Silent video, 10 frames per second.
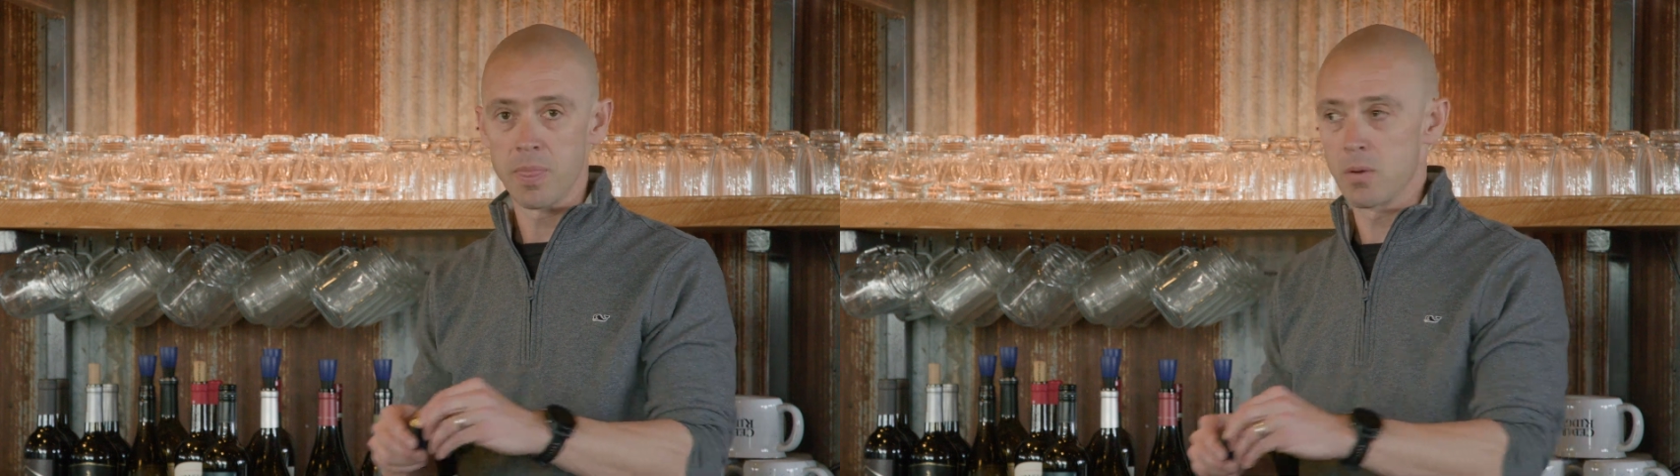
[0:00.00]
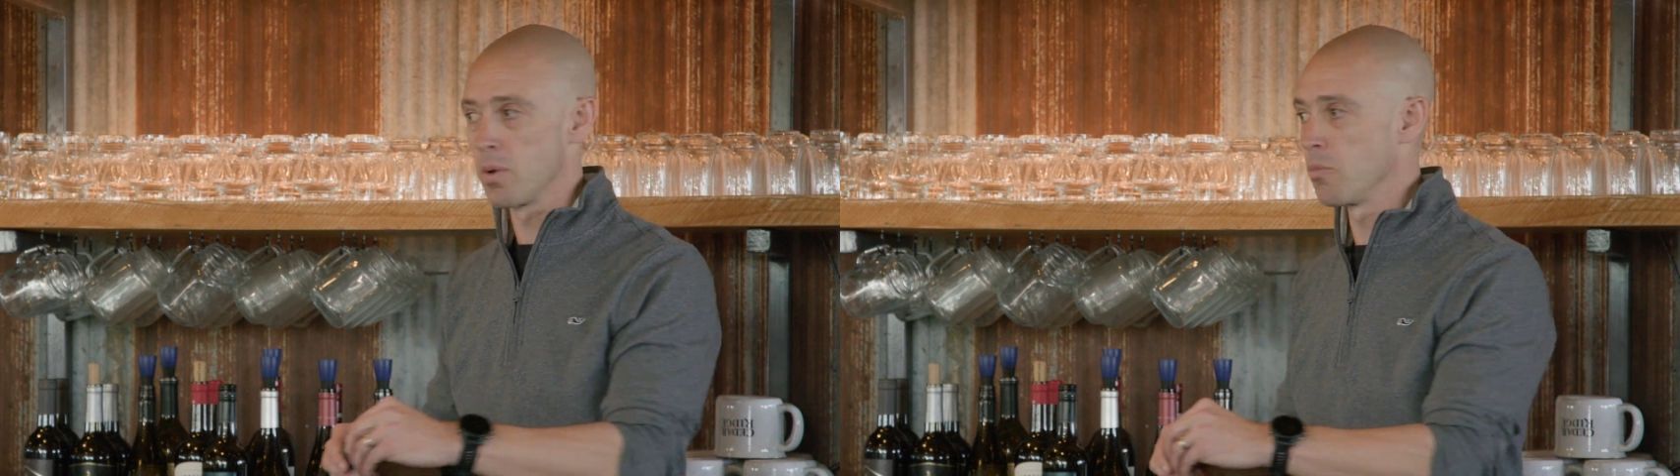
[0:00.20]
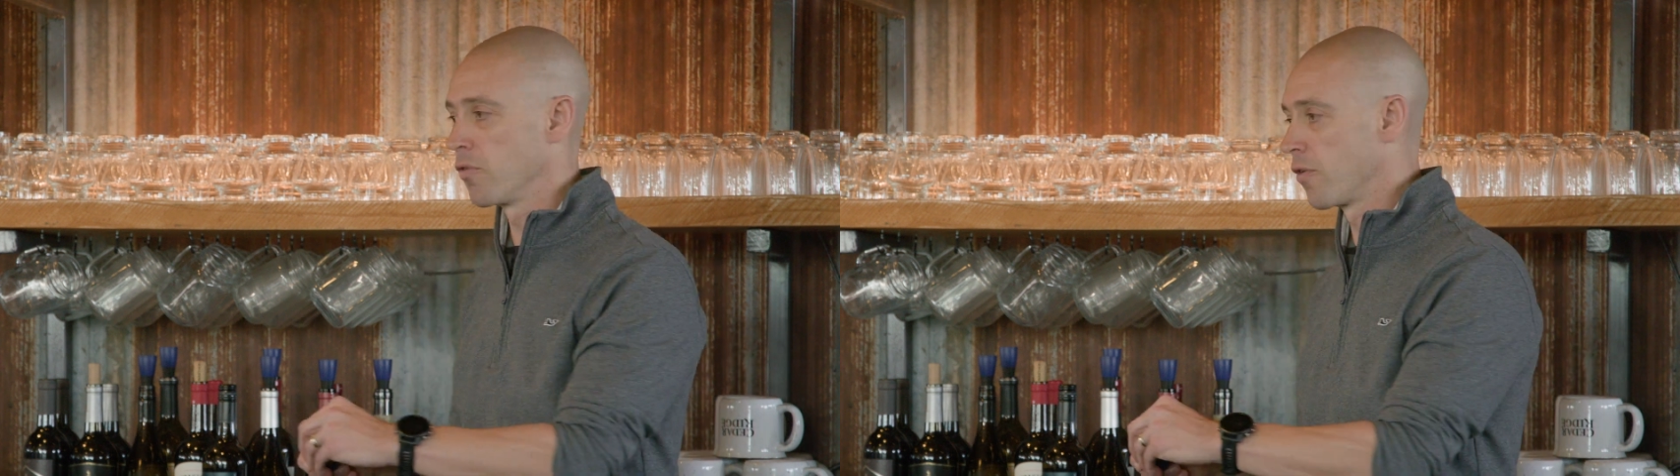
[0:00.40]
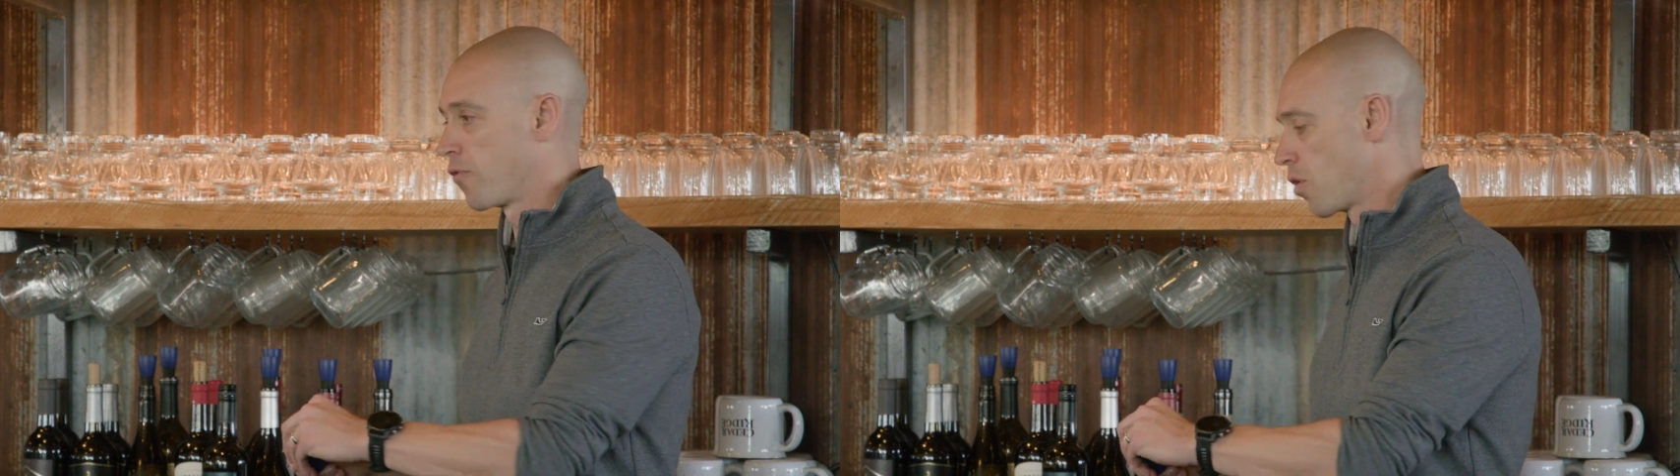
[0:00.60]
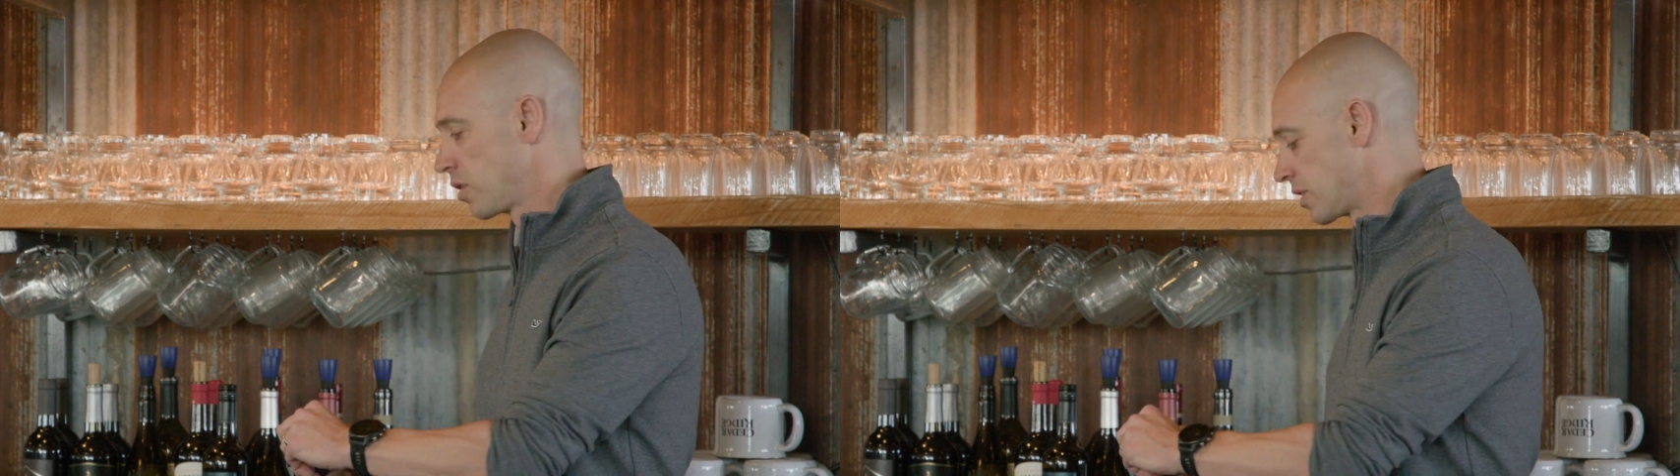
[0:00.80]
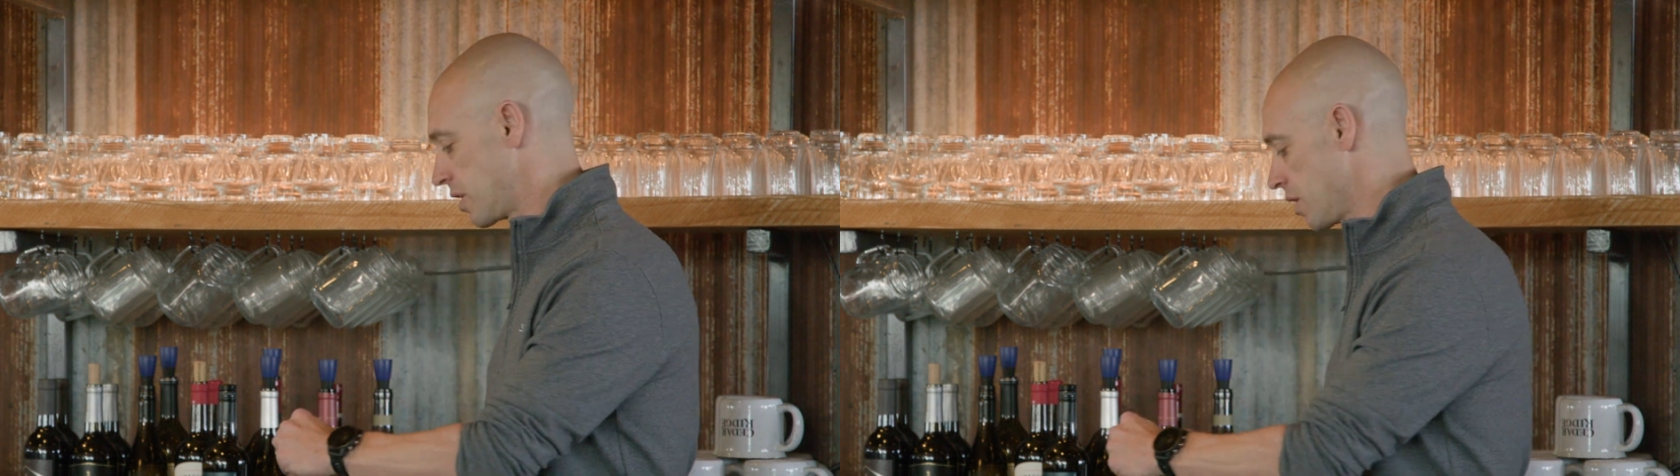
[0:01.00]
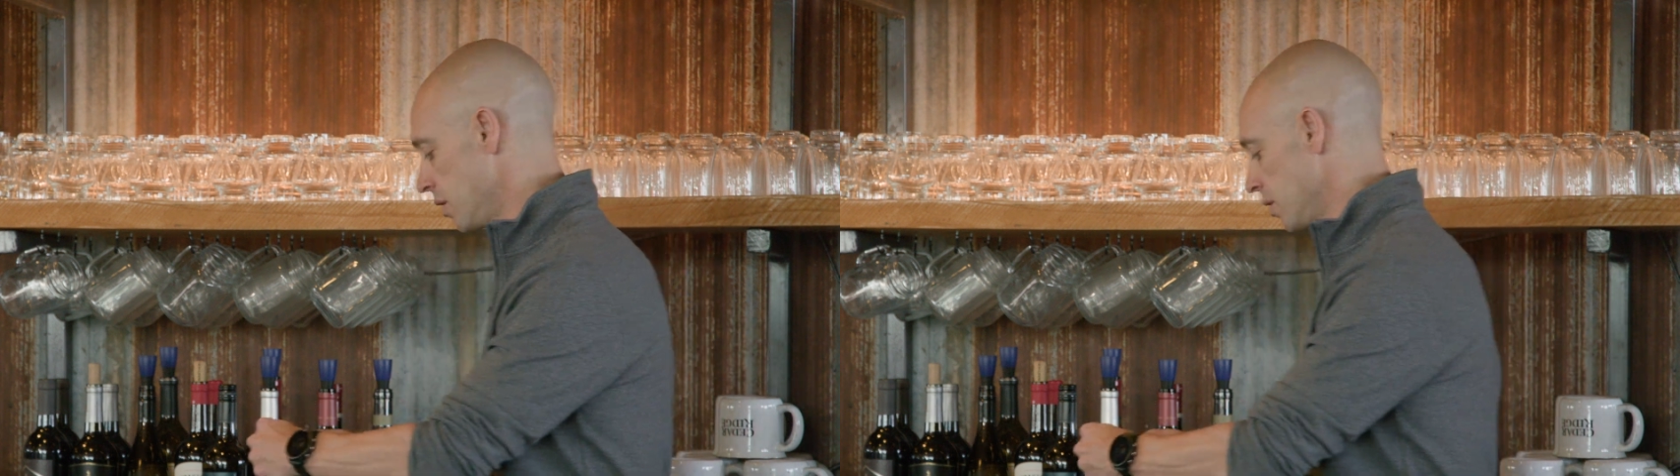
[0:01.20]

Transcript: remove the foil seal,